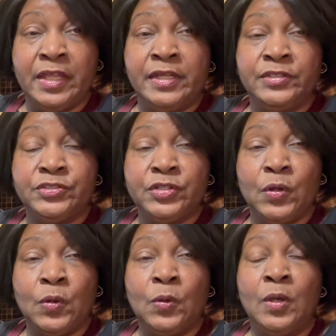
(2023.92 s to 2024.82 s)

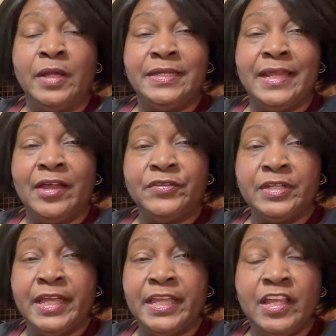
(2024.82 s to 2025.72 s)
So now that
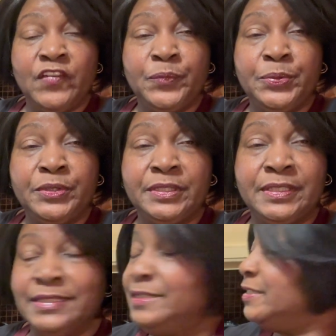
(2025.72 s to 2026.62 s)
I have put
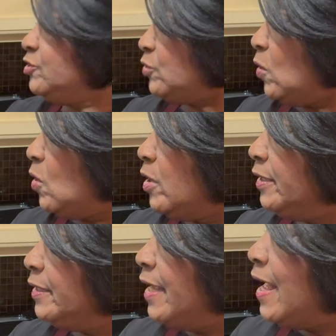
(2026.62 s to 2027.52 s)
this
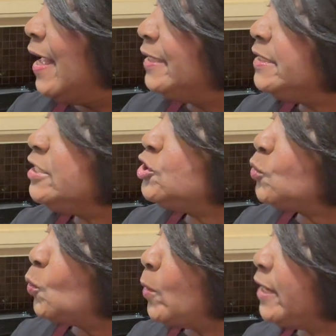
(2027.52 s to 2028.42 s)
on, I need to
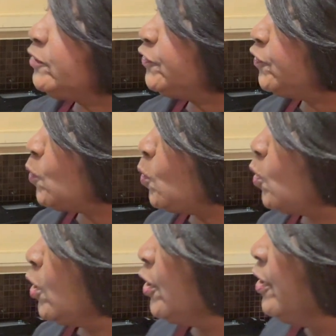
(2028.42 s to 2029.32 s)
wait
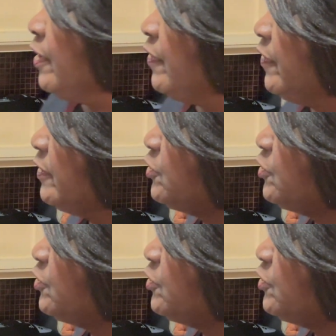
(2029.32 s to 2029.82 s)
for this